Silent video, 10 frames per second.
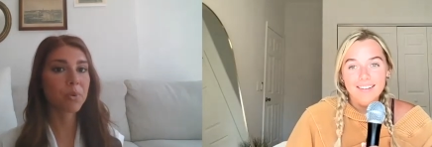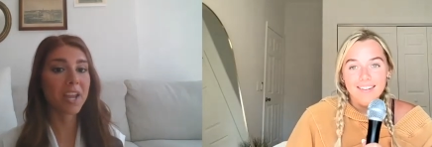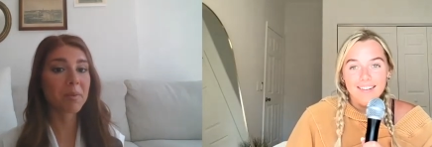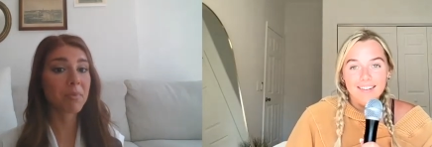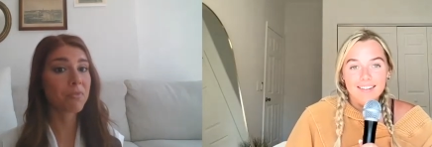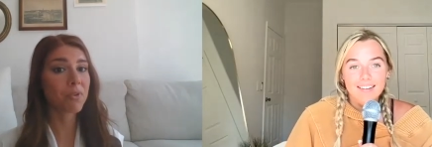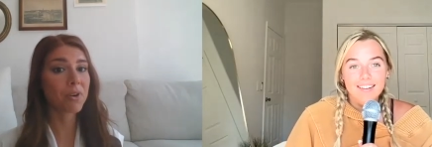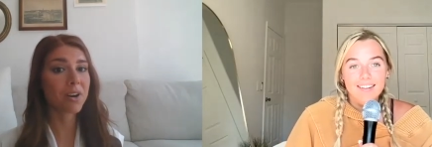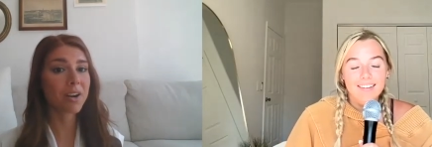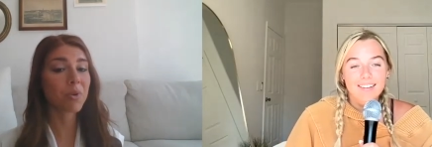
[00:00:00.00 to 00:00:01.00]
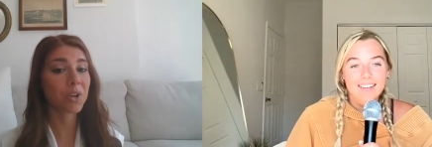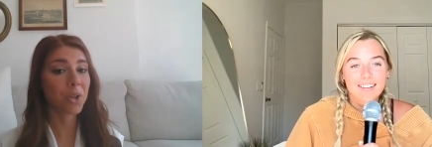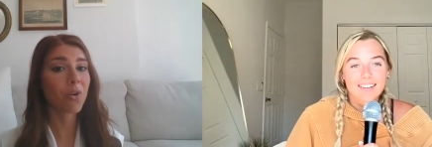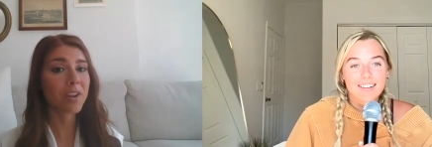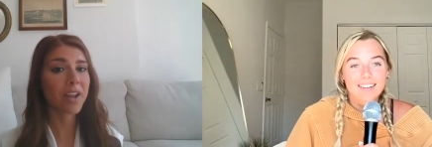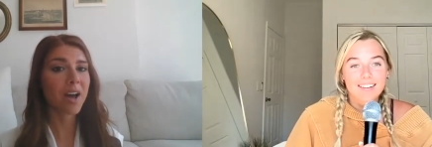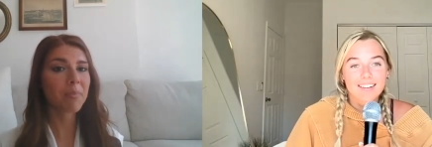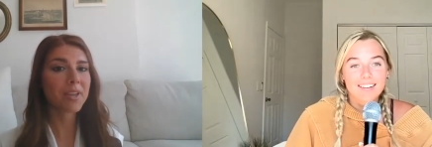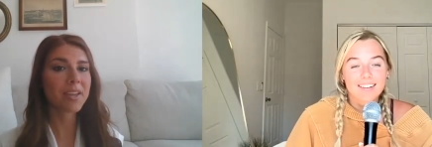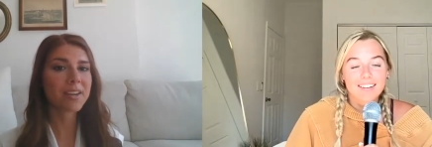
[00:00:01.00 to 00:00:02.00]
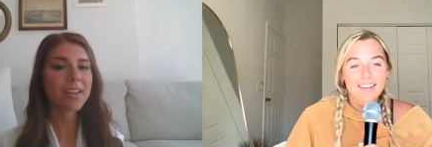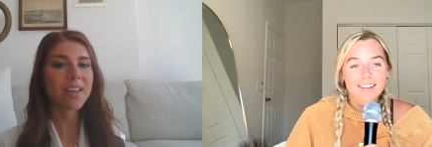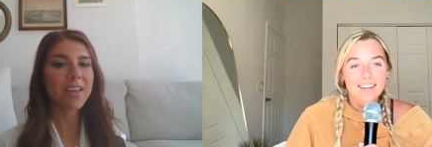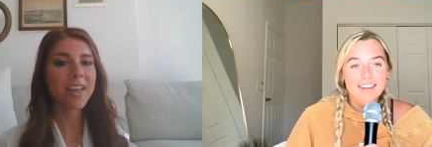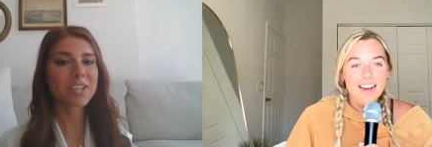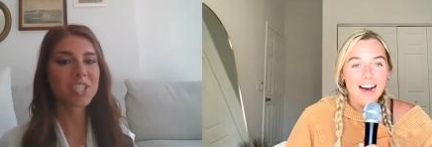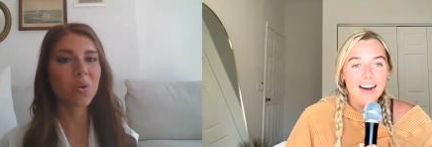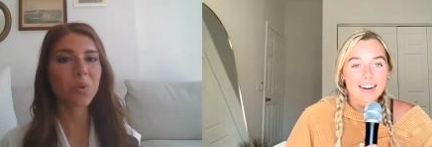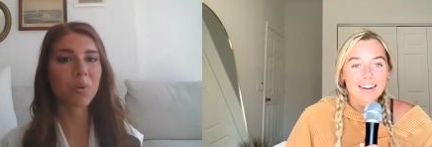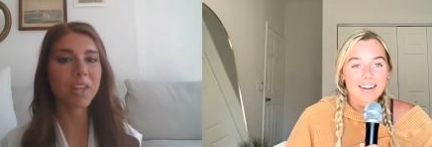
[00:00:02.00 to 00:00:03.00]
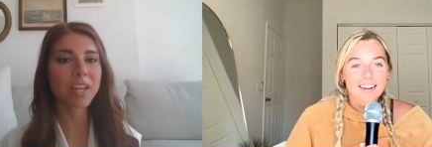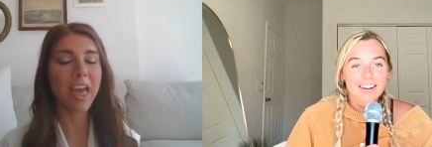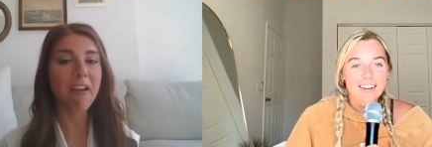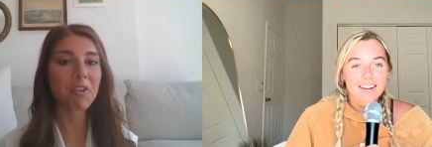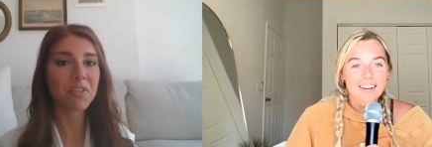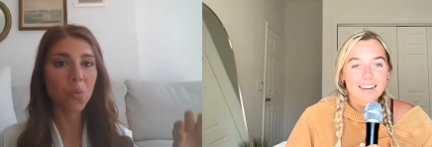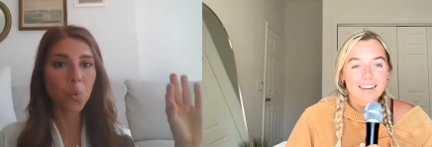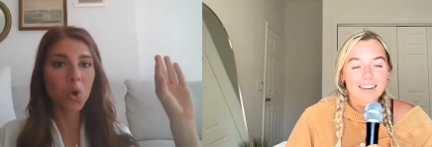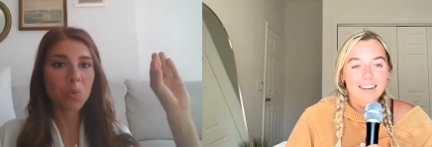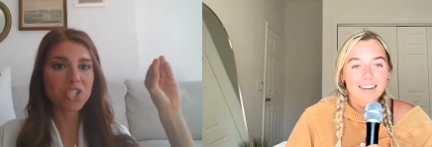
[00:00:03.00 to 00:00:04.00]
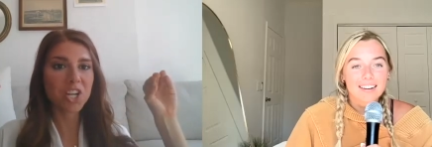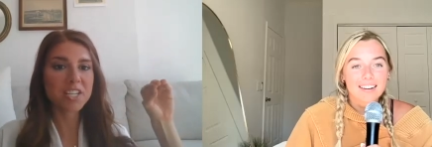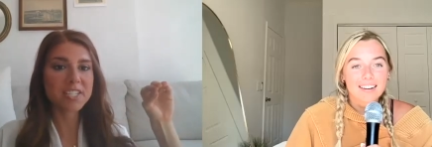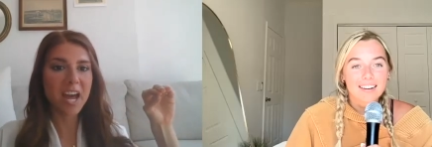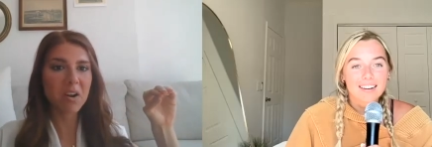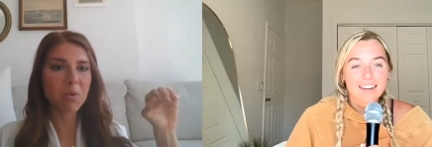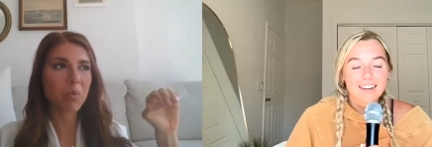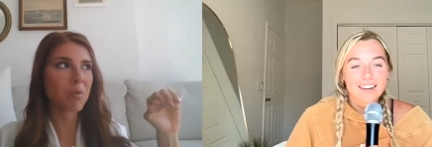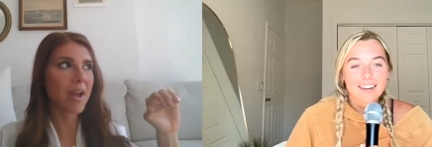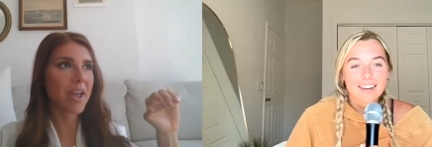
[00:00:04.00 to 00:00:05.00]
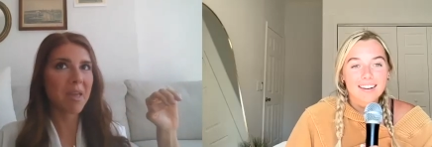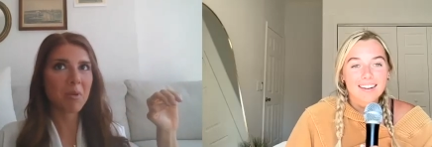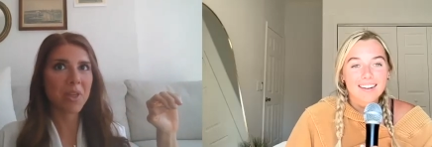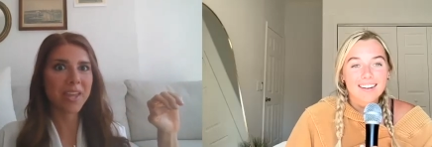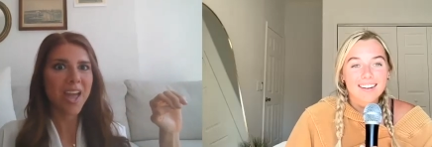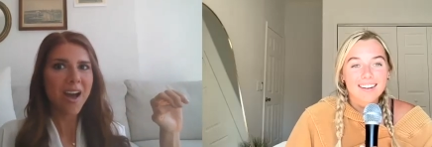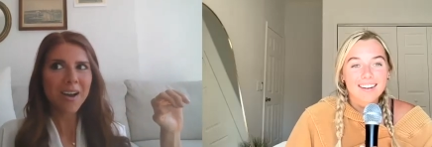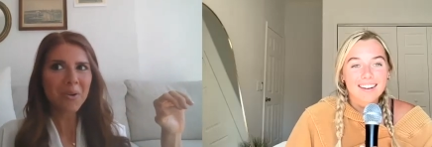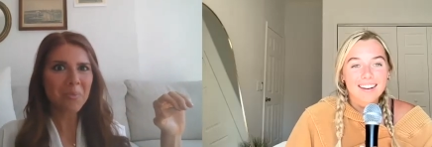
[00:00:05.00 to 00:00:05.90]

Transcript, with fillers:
Speaker 1: break before when COVID happened. And yeah. So we were like, every, the world was shutting down. We were in Miami. We were are like, oh,